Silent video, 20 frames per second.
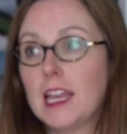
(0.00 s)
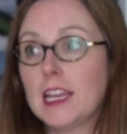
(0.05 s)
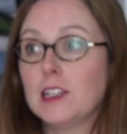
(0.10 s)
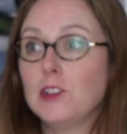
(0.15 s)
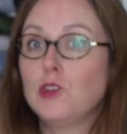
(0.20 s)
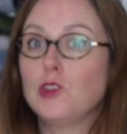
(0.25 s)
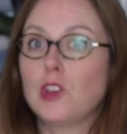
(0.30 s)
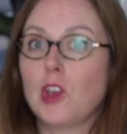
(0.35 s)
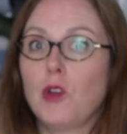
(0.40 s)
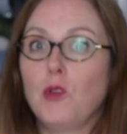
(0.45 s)

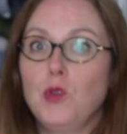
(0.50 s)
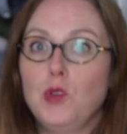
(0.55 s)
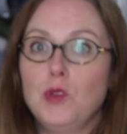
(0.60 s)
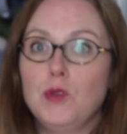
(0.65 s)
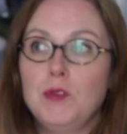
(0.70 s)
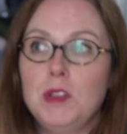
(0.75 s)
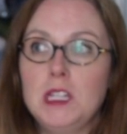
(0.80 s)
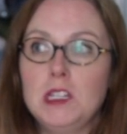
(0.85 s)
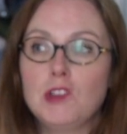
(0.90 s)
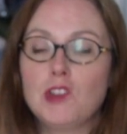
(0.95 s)
And so
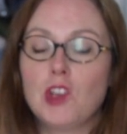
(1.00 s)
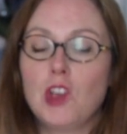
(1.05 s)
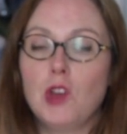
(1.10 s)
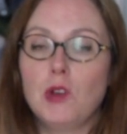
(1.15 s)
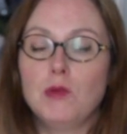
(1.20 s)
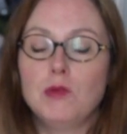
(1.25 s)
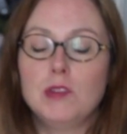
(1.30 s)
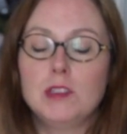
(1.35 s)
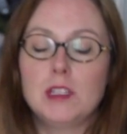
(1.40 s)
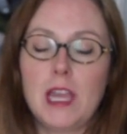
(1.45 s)
you need to
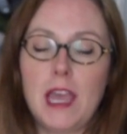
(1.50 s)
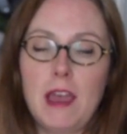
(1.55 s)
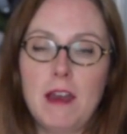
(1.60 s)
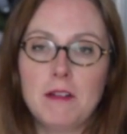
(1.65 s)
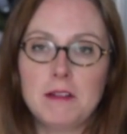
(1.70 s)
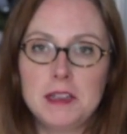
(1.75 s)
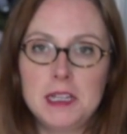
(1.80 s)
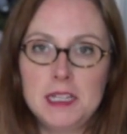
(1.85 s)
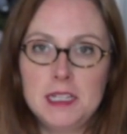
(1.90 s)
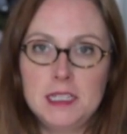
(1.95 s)
go
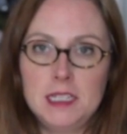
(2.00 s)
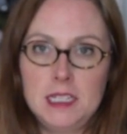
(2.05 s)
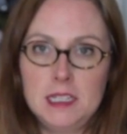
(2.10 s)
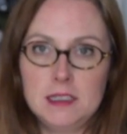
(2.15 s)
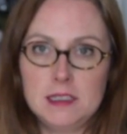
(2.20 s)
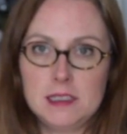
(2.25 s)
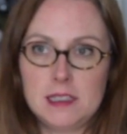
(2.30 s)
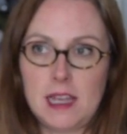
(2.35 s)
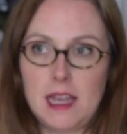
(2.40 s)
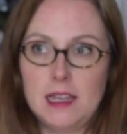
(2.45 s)
down in
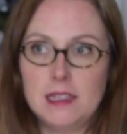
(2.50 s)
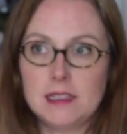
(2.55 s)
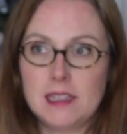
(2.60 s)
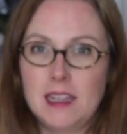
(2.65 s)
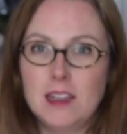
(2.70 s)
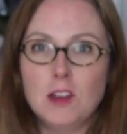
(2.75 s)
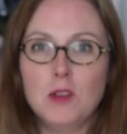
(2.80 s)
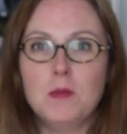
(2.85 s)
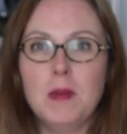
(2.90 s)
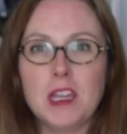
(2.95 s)
needle size,
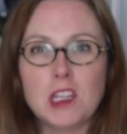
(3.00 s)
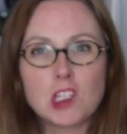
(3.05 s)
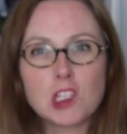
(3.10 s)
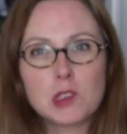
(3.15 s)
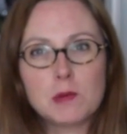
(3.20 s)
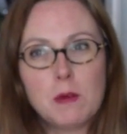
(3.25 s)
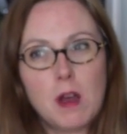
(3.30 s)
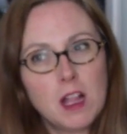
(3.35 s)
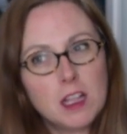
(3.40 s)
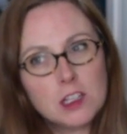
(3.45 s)
and you make
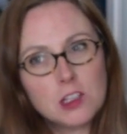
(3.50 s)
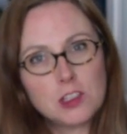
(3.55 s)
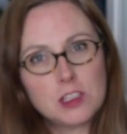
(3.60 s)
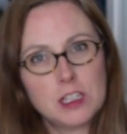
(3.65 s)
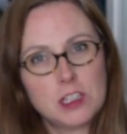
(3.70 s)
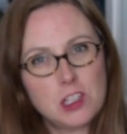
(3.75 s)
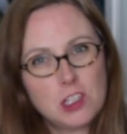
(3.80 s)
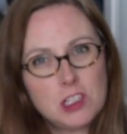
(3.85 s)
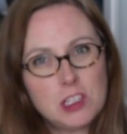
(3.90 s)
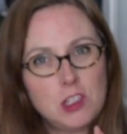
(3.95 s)
smaller
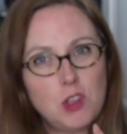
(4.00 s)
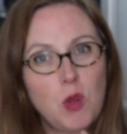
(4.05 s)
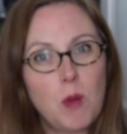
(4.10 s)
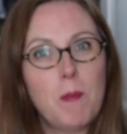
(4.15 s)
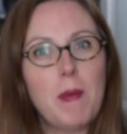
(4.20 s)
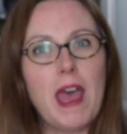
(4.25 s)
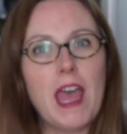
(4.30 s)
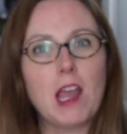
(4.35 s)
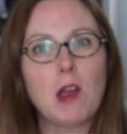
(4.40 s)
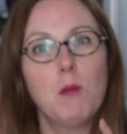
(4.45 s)
stitches, and you can
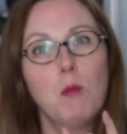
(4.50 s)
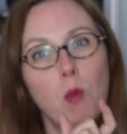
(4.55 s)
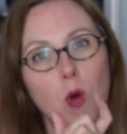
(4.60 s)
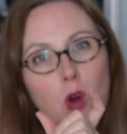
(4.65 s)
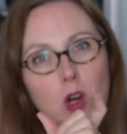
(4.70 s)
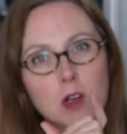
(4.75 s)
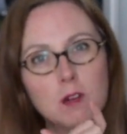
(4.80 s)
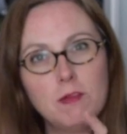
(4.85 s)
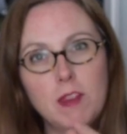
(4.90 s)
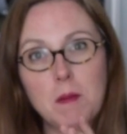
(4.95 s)
pack
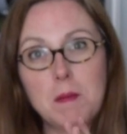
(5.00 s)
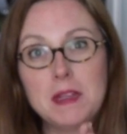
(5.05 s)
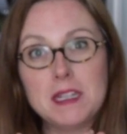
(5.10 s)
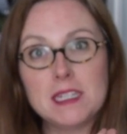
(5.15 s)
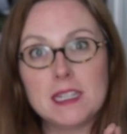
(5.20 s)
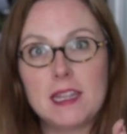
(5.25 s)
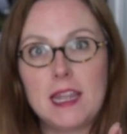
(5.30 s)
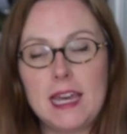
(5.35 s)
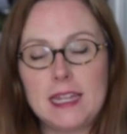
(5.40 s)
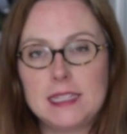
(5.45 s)
more of them
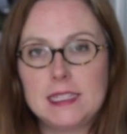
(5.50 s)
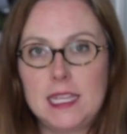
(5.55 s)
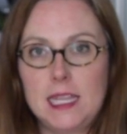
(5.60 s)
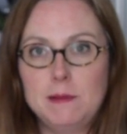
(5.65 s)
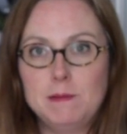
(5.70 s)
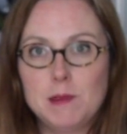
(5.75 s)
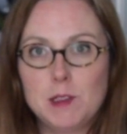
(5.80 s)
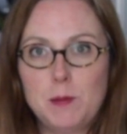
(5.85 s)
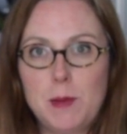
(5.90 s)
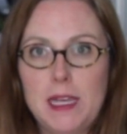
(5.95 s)
into that
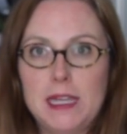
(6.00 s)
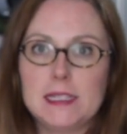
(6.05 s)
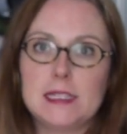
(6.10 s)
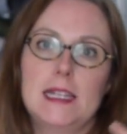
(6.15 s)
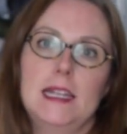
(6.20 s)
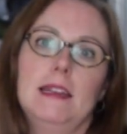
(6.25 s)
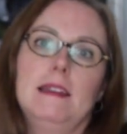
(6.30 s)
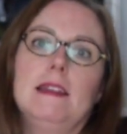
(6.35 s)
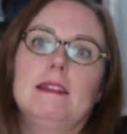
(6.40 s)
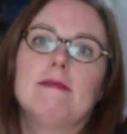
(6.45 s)
same space.
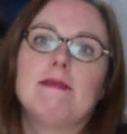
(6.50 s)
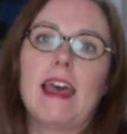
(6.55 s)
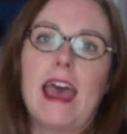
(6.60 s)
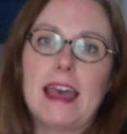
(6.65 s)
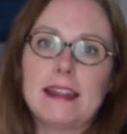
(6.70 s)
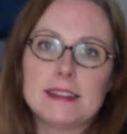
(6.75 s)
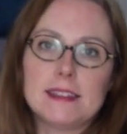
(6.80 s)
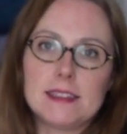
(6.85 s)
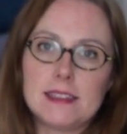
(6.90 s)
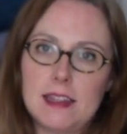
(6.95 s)
And I think
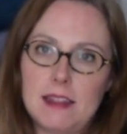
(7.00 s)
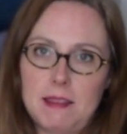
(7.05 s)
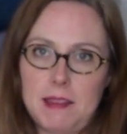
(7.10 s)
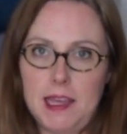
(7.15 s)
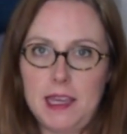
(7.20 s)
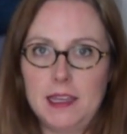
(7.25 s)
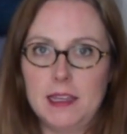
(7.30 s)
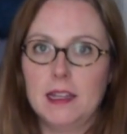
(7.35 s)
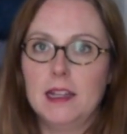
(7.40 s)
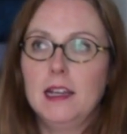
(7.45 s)
that's the
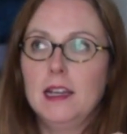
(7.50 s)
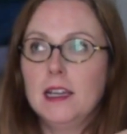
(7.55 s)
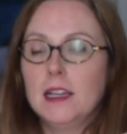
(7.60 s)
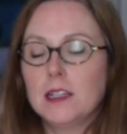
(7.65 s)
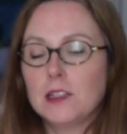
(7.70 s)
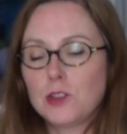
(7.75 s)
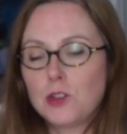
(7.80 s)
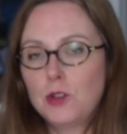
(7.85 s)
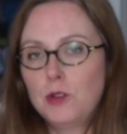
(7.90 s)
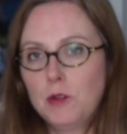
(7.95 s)
thing
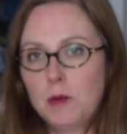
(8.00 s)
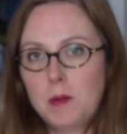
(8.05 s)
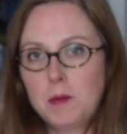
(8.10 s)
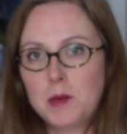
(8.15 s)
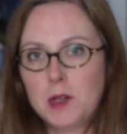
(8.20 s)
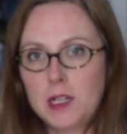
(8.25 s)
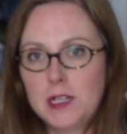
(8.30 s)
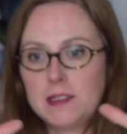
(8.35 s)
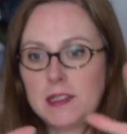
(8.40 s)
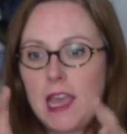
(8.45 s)
to
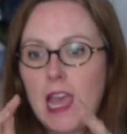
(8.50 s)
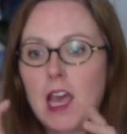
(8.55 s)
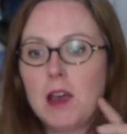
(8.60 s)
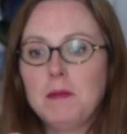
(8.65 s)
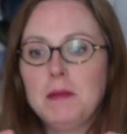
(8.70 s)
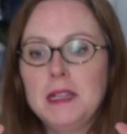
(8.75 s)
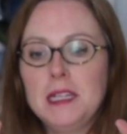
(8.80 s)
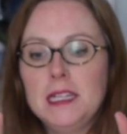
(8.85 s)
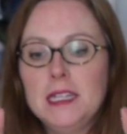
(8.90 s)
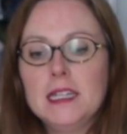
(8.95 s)
remember, is how
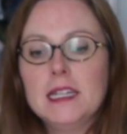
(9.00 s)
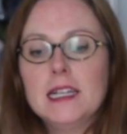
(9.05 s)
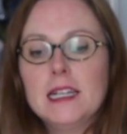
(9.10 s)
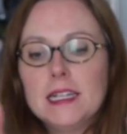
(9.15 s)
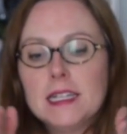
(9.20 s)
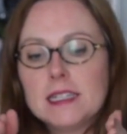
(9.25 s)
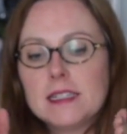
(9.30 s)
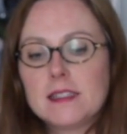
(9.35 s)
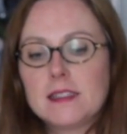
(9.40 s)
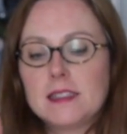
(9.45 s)
many
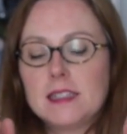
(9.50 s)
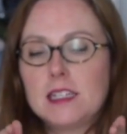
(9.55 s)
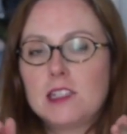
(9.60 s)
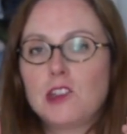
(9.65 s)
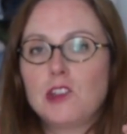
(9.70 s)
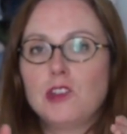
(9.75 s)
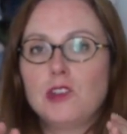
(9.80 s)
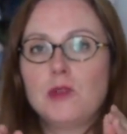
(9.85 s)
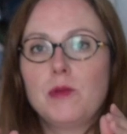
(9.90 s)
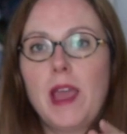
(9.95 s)

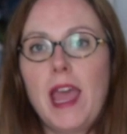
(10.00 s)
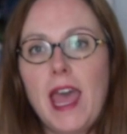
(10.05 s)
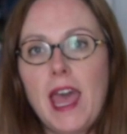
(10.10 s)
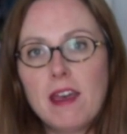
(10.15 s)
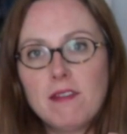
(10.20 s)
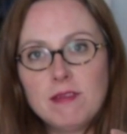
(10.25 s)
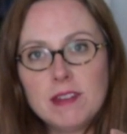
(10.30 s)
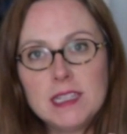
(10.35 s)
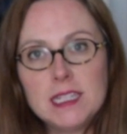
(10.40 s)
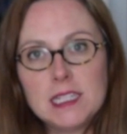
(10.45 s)
stitches you
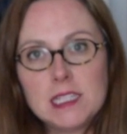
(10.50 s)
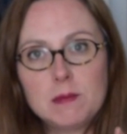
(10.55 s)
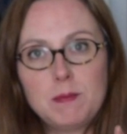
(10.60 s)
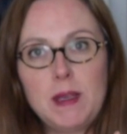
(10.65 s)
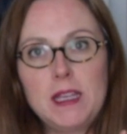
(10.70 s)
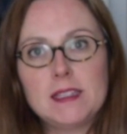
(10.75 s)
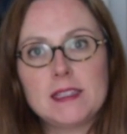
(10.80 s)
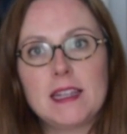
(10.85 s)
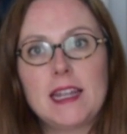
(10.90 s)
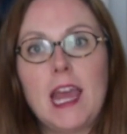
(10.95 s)
have in this
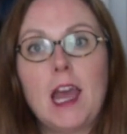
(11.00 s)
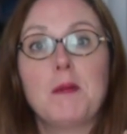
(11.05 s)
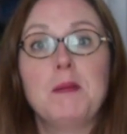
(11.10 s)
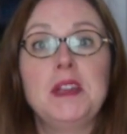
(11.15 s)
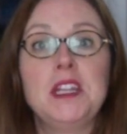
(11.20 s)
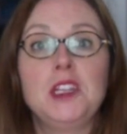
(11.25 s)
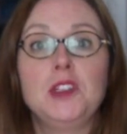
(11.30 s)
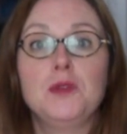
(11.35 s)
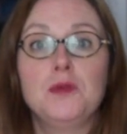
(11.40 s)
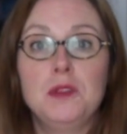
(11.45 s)
space and how
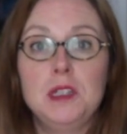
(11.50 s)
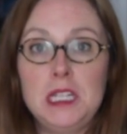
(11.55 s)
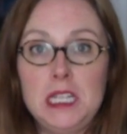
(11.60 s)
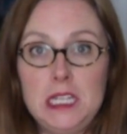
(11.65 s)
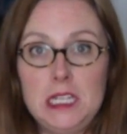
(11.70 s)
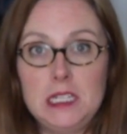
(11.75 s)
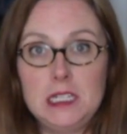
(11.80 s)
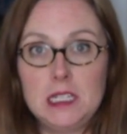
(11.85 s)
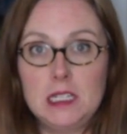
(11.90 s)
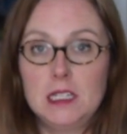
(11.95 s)
many you
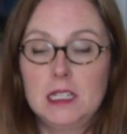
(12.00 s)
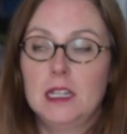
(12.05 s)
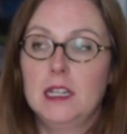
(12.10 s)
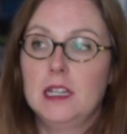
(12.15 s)
need.